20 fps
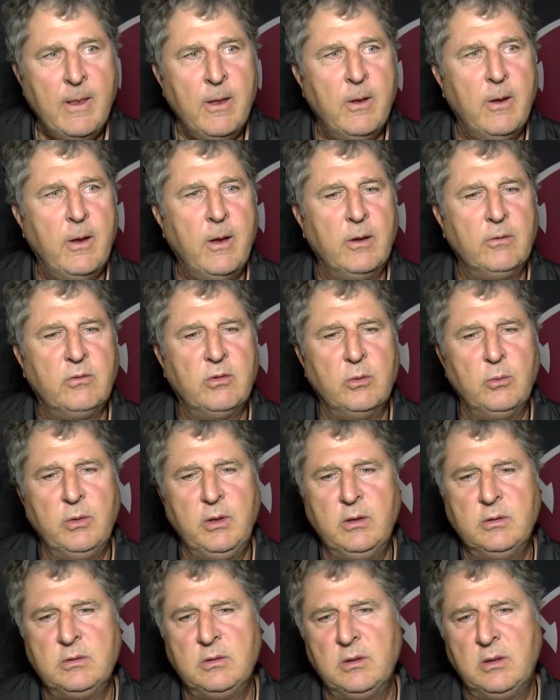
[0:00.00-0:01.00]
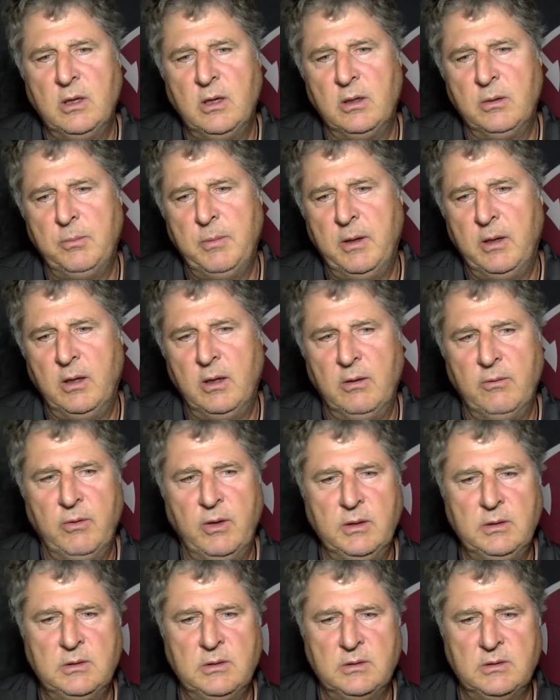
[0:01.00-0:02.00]
And so we used to talk about
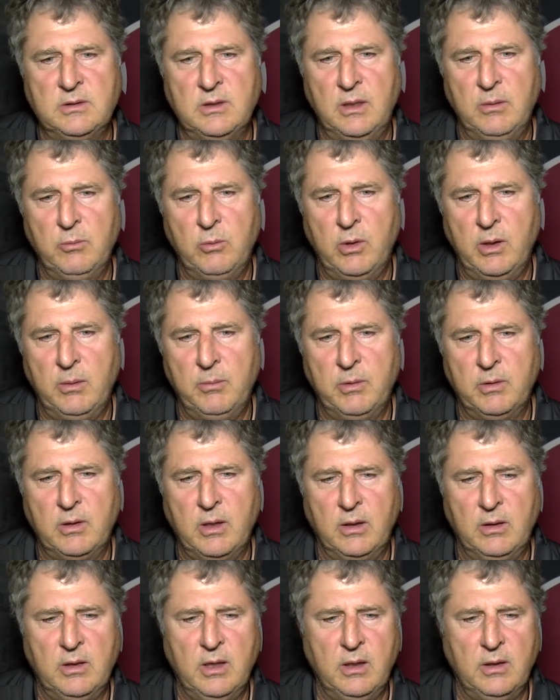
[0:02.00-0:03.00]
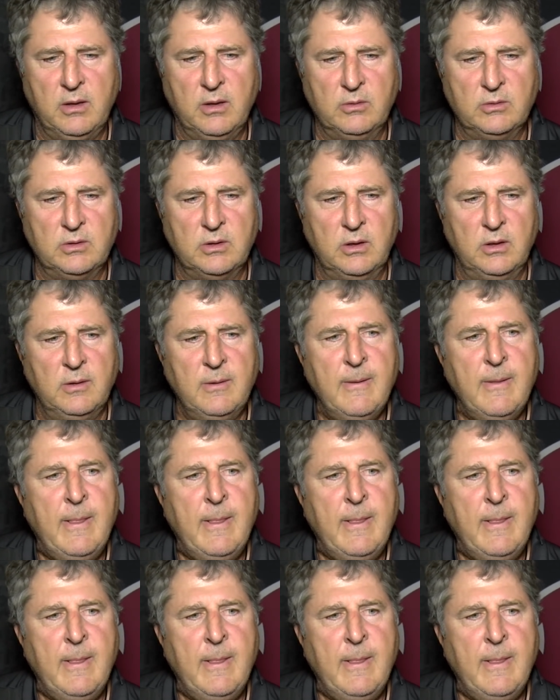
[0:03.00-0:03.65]
elevation the same way. But I think there's a